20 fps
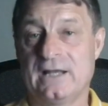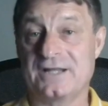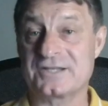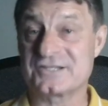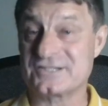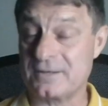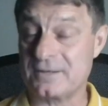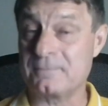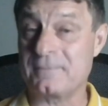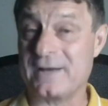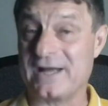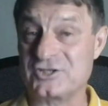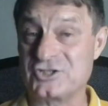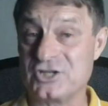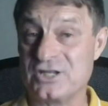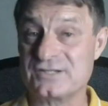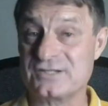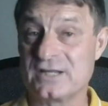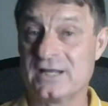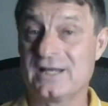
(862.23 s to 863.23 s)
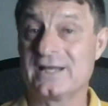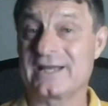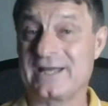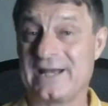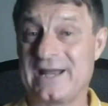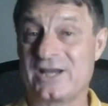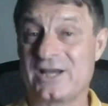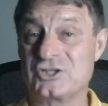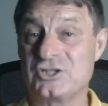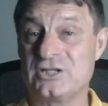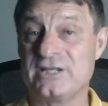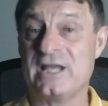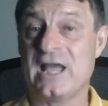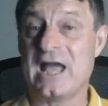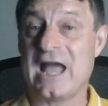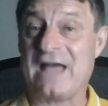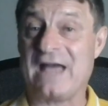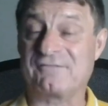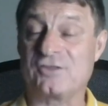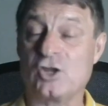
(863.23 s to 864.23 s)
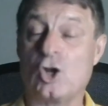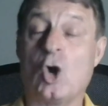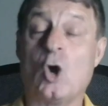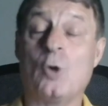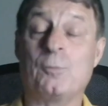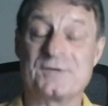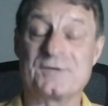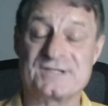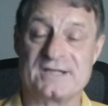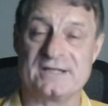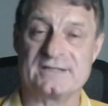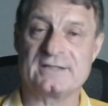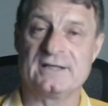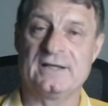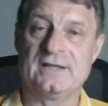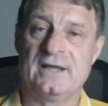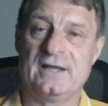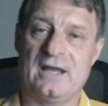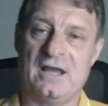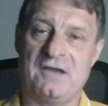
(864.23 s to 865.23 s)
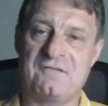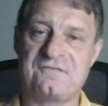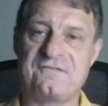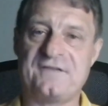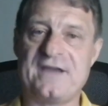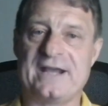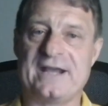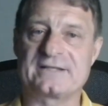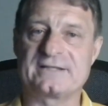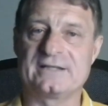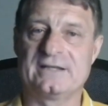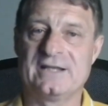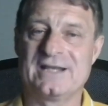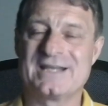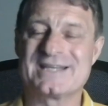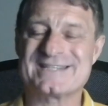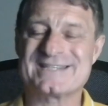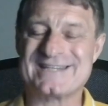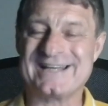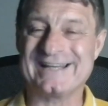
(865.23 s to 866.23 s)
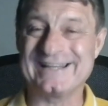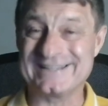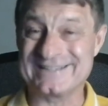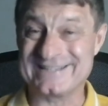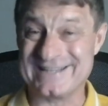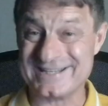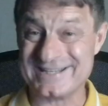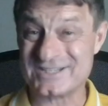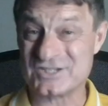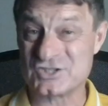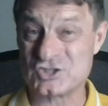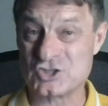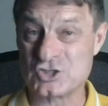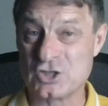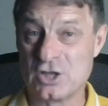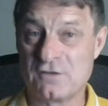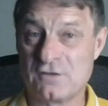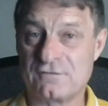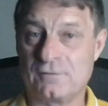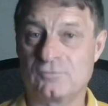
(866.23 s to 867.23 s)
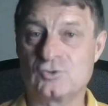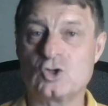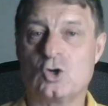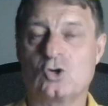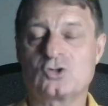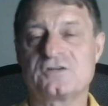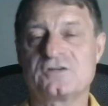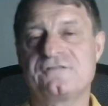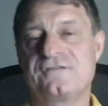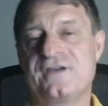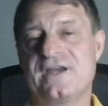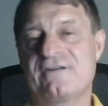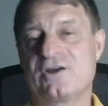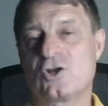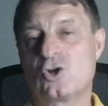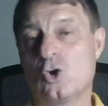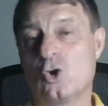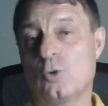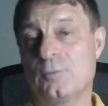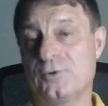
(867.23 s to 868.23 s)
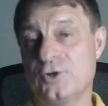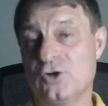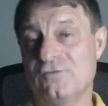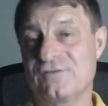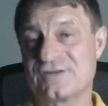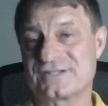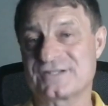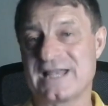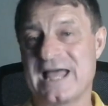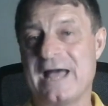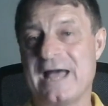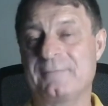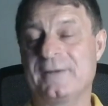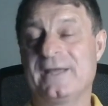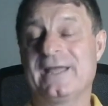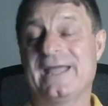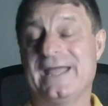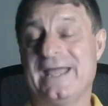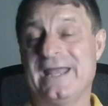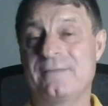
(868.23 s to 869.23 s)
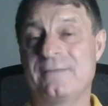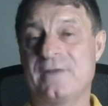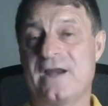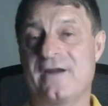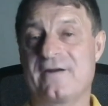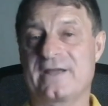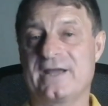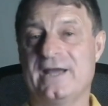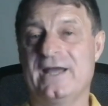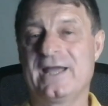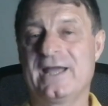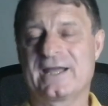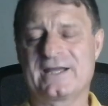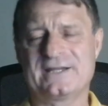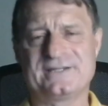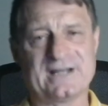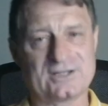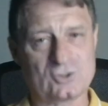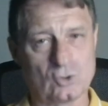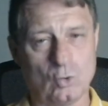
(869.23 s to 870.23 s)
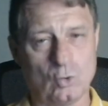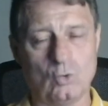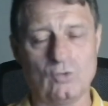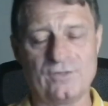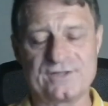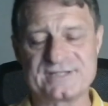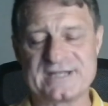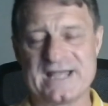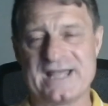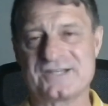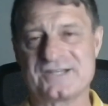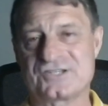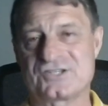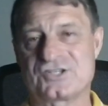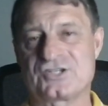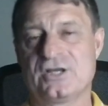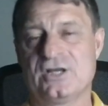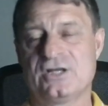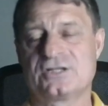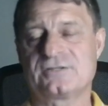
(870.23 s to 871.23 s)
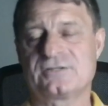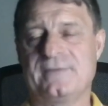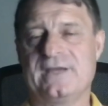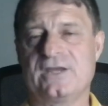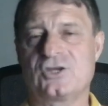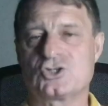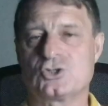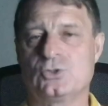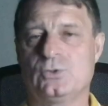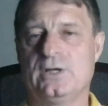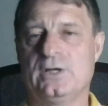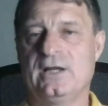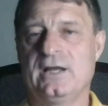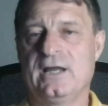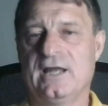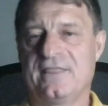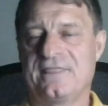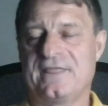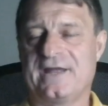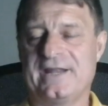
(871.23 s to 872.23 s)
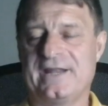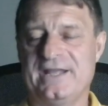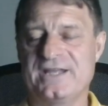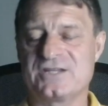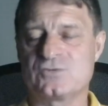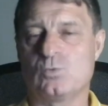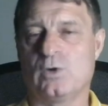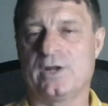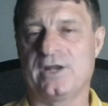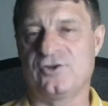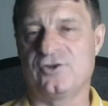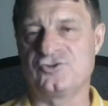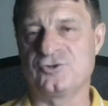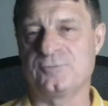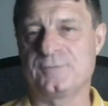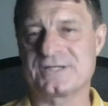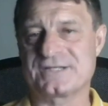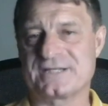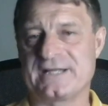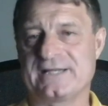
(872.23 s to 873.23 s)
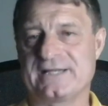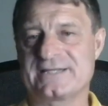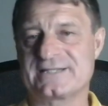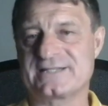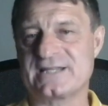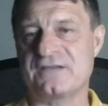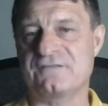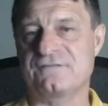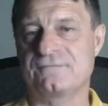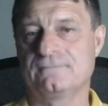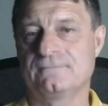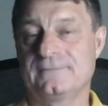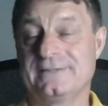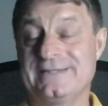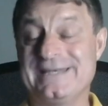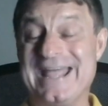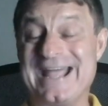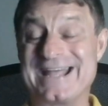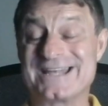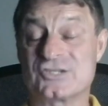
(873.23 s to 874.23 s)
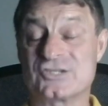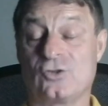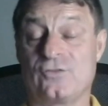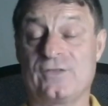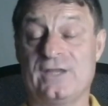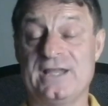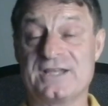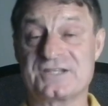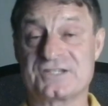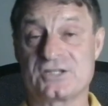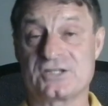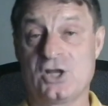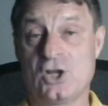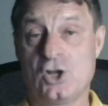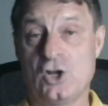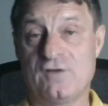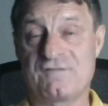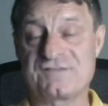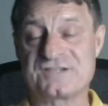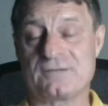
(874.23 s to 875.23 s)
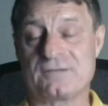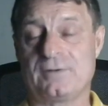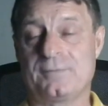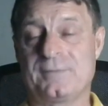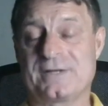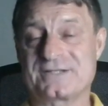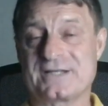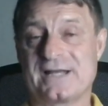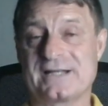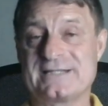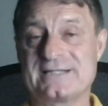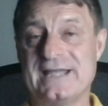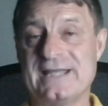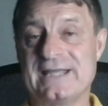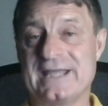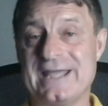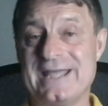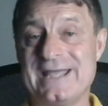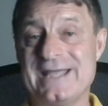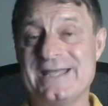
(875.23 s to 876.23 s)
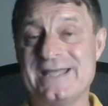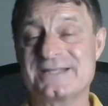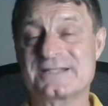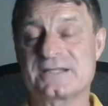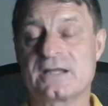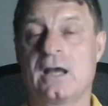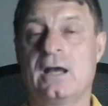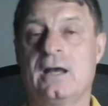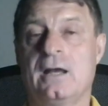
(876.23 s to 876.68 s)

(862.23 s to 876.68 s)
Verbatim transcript: and some batches can actually have the opposite effect. Scientists from Dr. Vera Gorbunova's lab in America conduct all the tests to make sure that it is 100% safe. Next on the list of supplements I take is